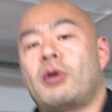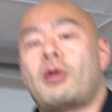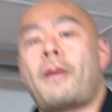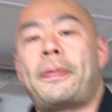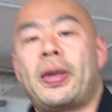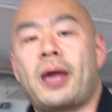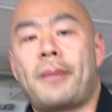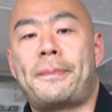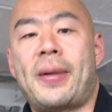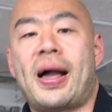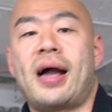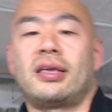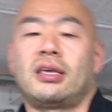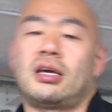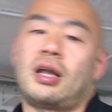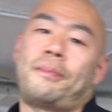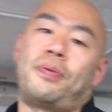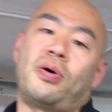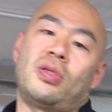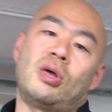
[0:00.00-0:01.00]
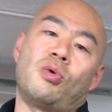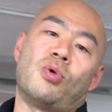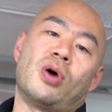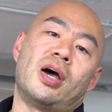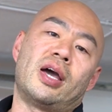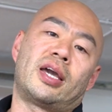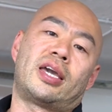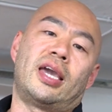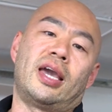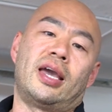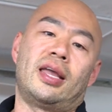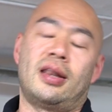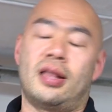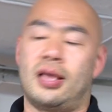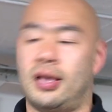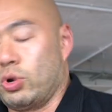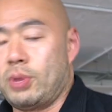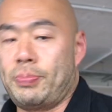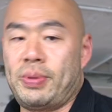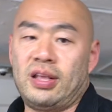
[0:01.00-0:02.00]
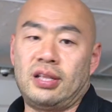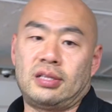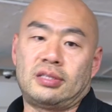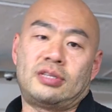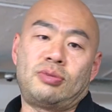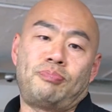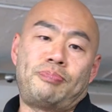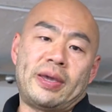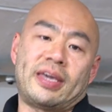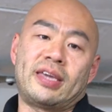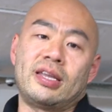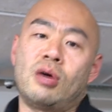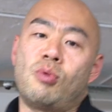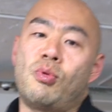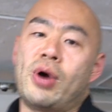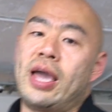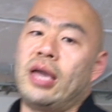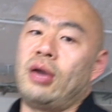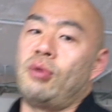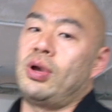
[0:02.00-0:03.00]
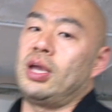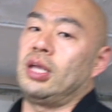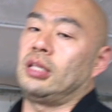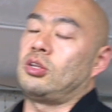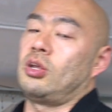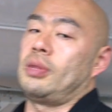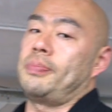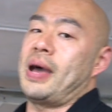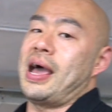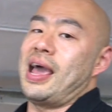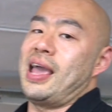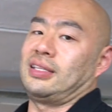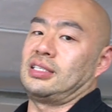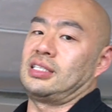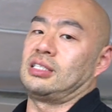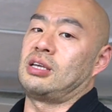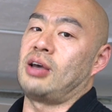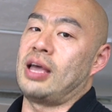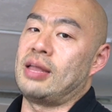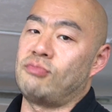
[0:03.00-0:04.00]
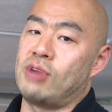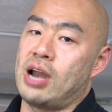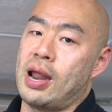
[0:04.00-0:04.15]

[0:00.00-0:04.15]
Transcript: to build a big back, you've got to put the work in. You want to be picking a weight where you do about 8 to 10